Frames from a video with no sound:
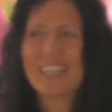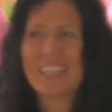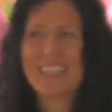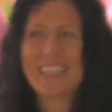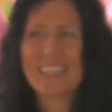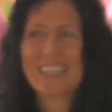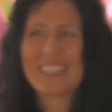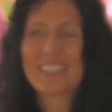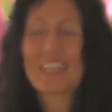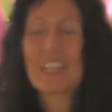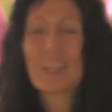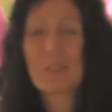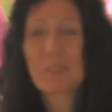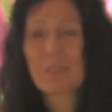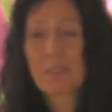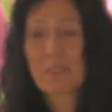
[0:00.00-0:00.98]
And he
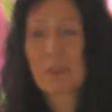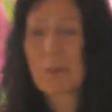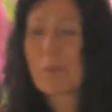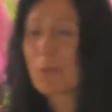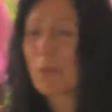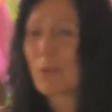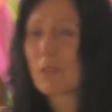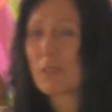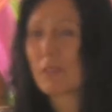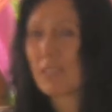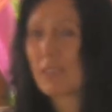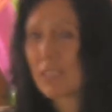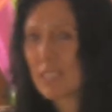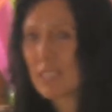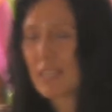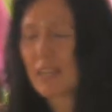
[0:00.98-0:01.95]
confirmed one of the
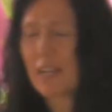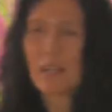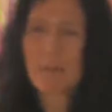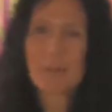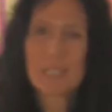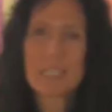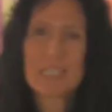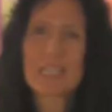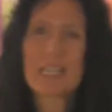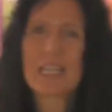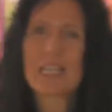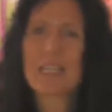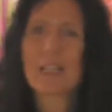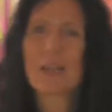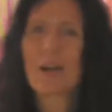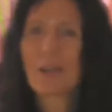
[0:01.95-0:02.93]
things that I'd been
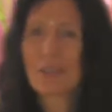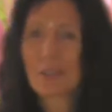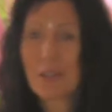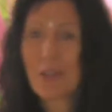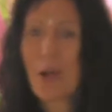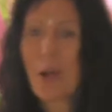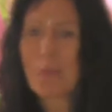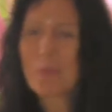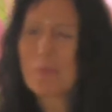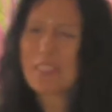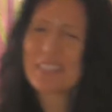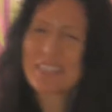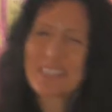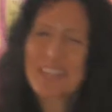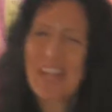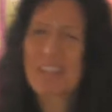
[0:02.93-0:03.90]
saying all along, but
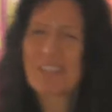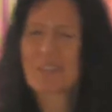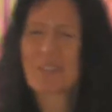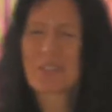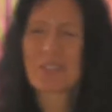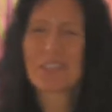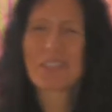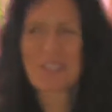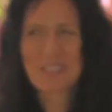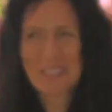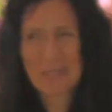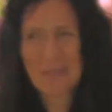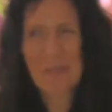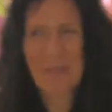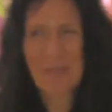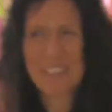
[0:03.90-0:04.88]
it's nice to hear
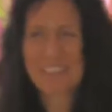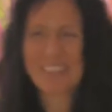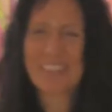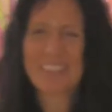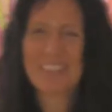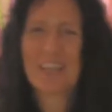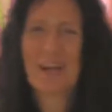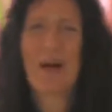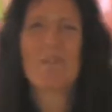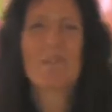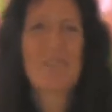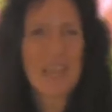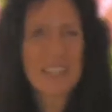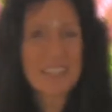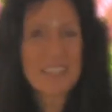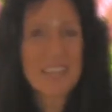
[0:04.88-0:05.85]
someone of
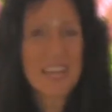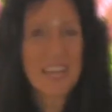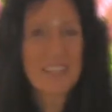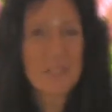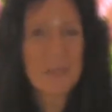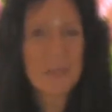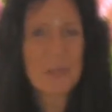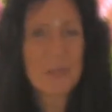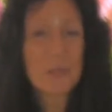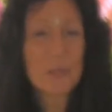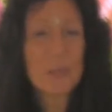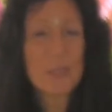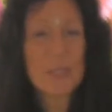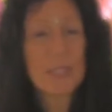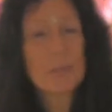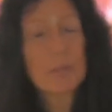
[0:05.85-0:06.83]
that stature who
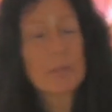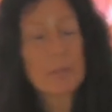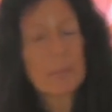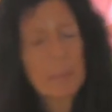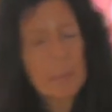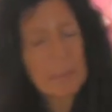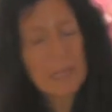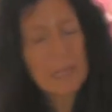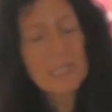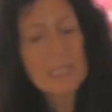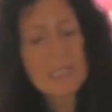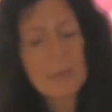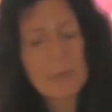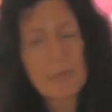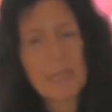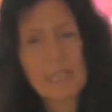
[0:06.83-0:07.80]
had been
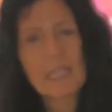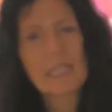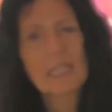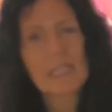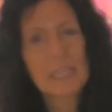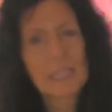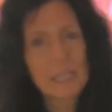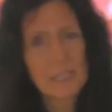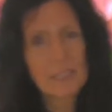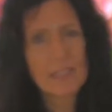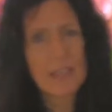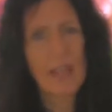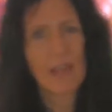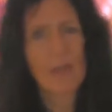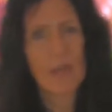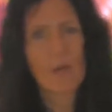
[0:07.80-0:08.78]
participating in a think
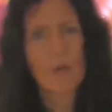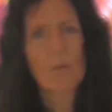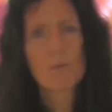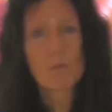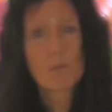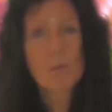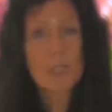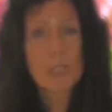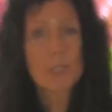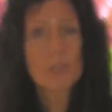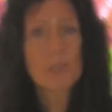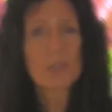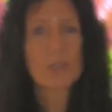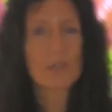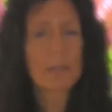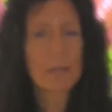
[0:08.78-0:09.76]
tank for
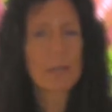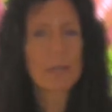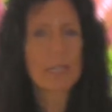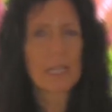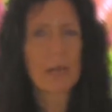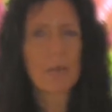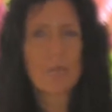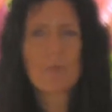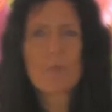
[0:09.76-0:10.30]
years in America.